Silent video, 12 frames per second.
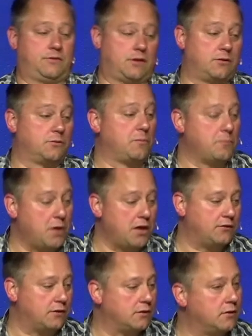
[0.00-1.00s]
it was
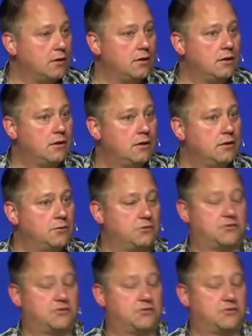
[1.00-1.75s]
amazing. It was